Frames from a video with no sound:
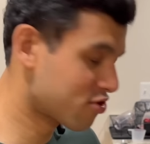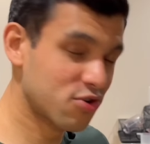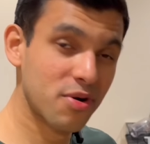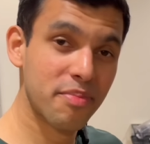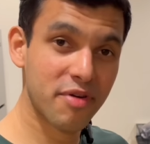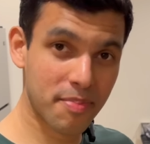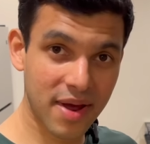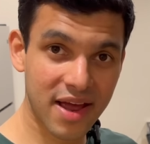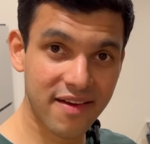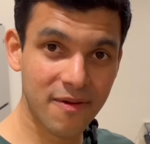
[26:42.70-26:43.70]
to
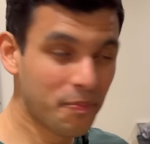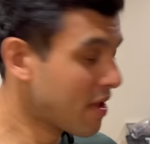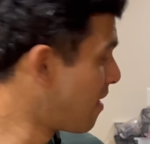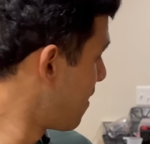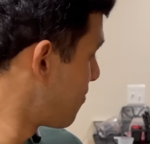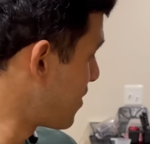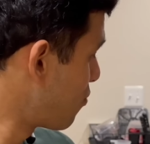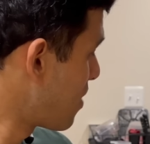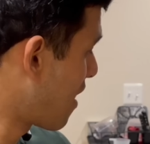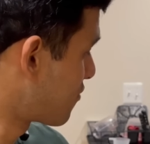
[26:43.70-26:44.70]
prepare. Then
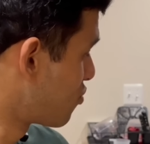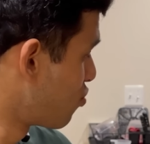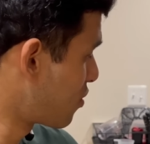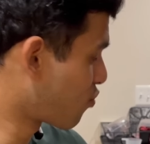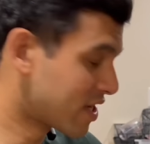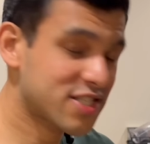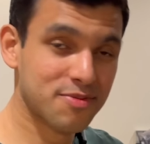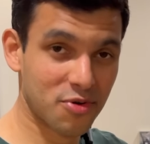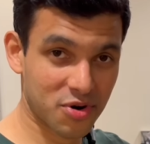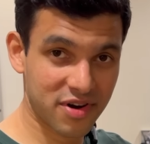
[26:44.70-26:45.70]
we have to do it once
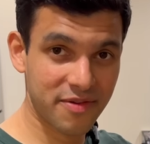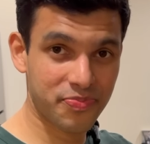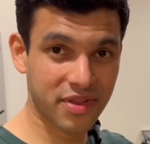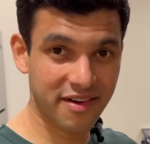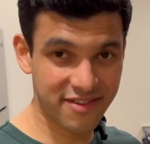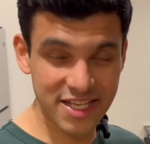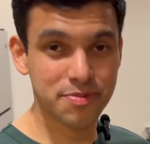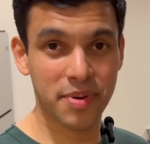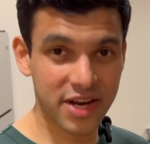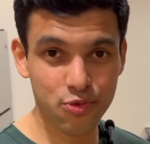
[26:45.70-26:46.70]
more,
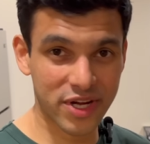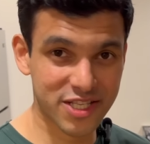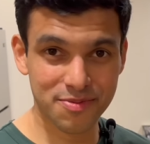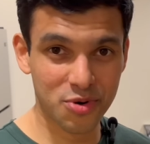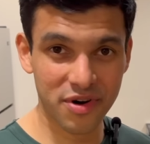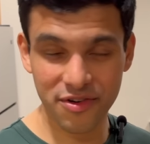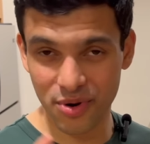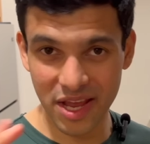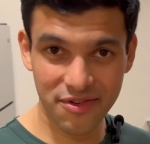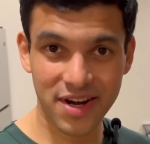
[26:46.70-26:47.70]
respin it once more to
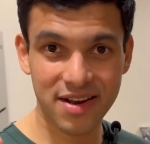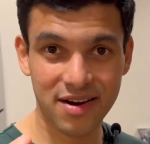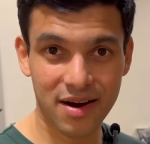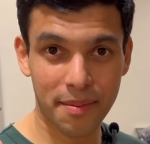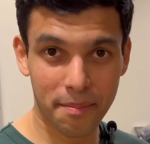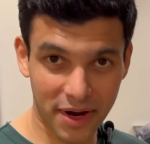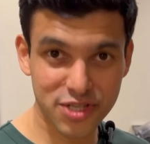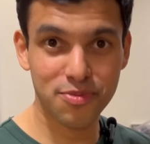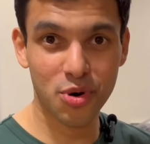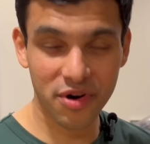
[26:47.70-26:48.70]
give it a much
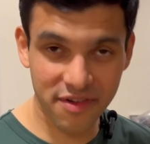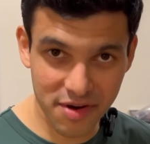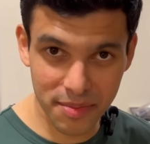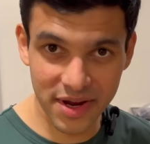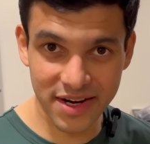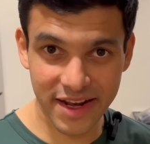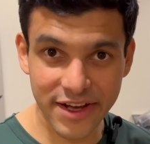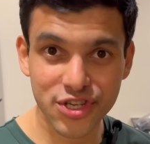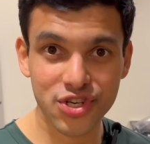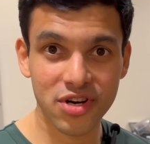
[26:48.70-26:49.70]
more creamier
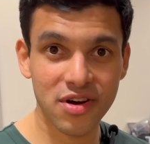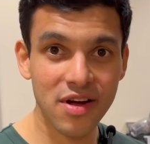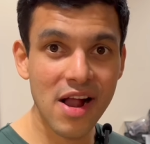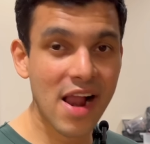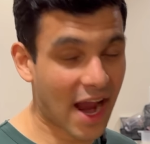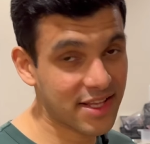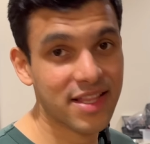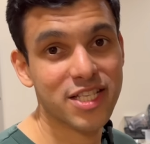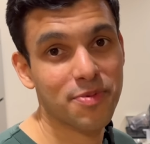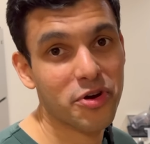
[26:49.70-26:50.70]
texture. I think
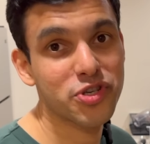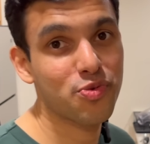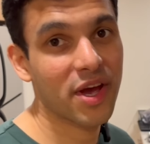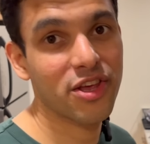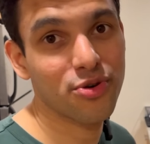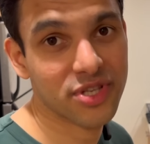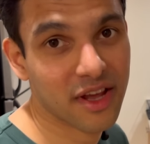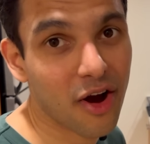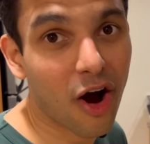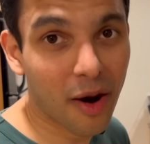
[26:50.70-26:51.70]
that's because we are
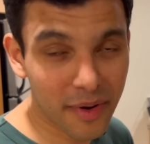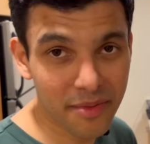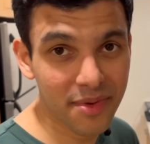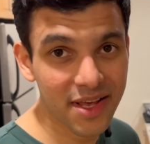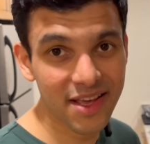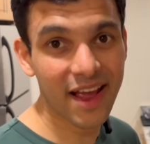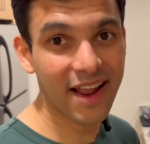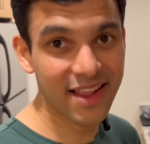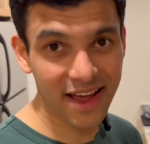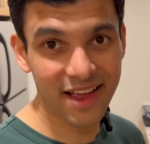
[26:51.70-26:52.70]
using almond milk
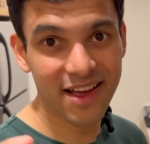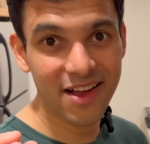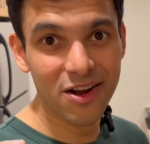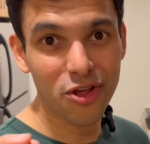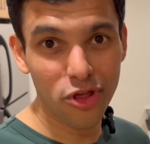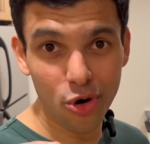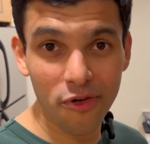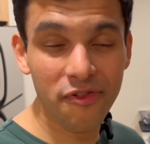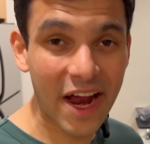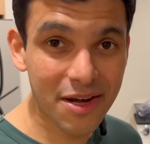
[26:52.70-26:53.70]
and like low
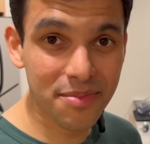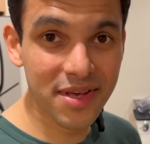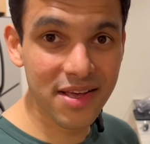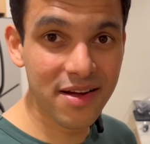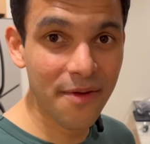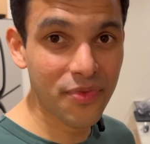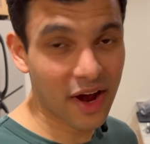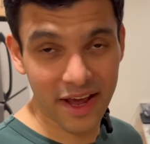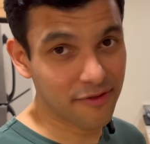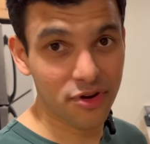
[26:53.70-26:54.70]
fat milk.
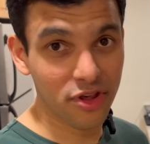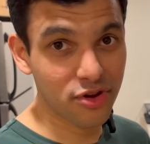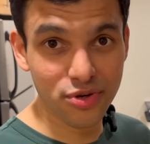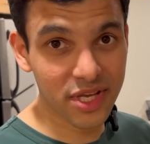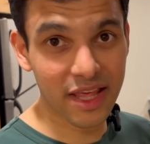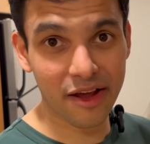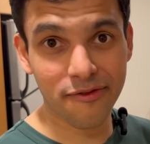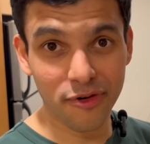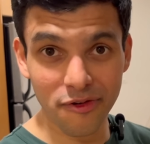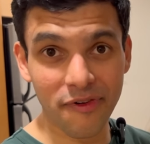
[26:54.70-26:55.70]
If you are using like
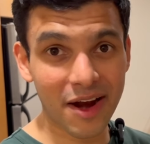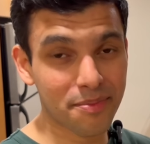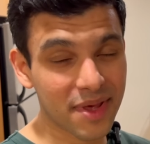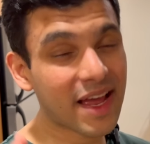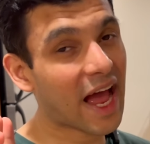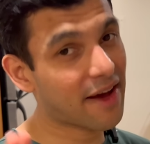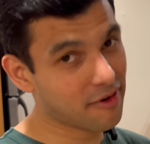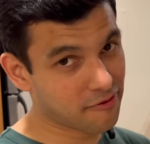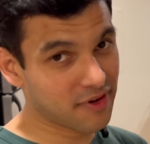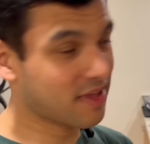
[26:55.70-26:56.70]
full fat milk, I have
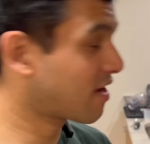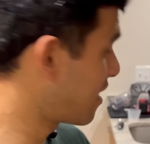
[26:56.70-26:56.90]
a feeling